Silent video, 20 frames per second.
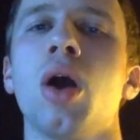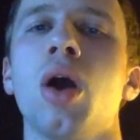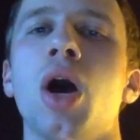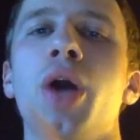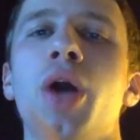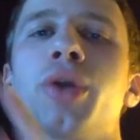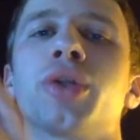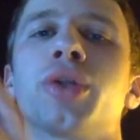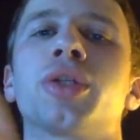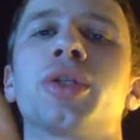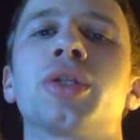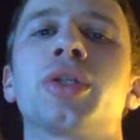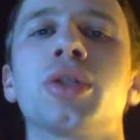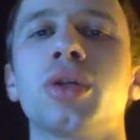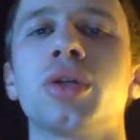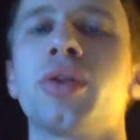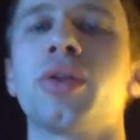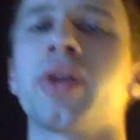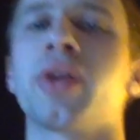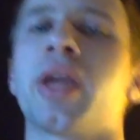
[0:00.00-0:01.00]

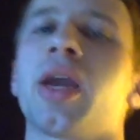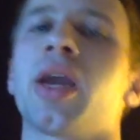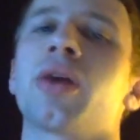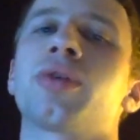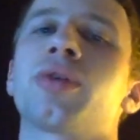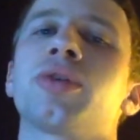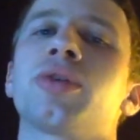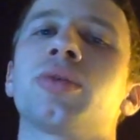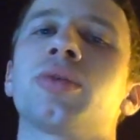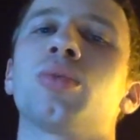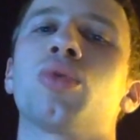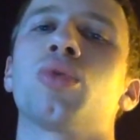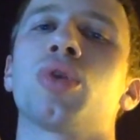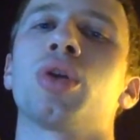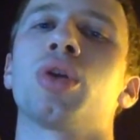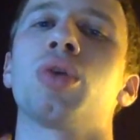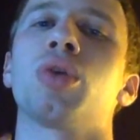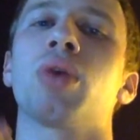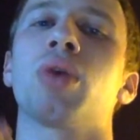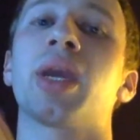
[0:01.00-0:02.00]
understood the characters more,
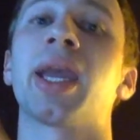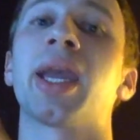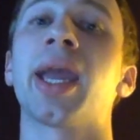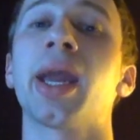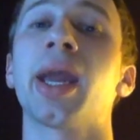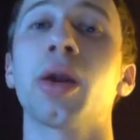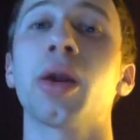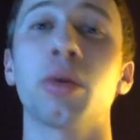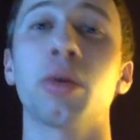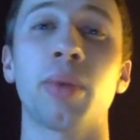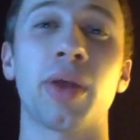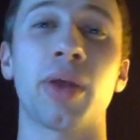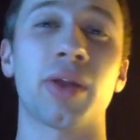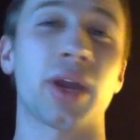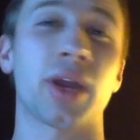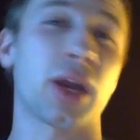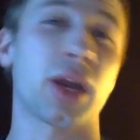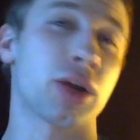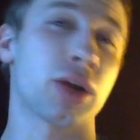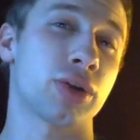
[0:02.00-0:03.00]
you cared about the
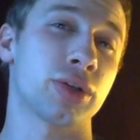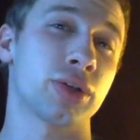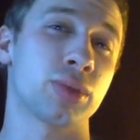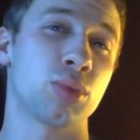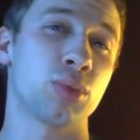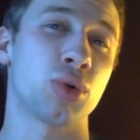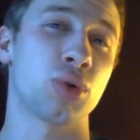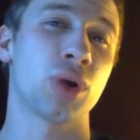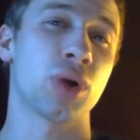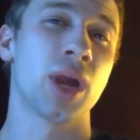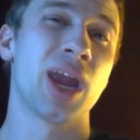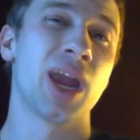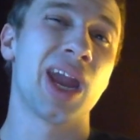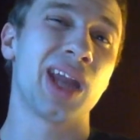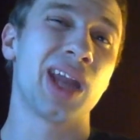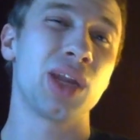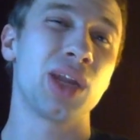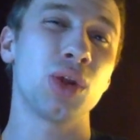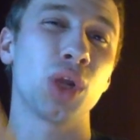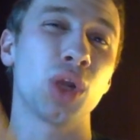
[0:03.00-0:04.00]
characters more,
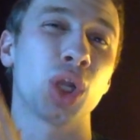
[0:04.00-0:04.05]
and you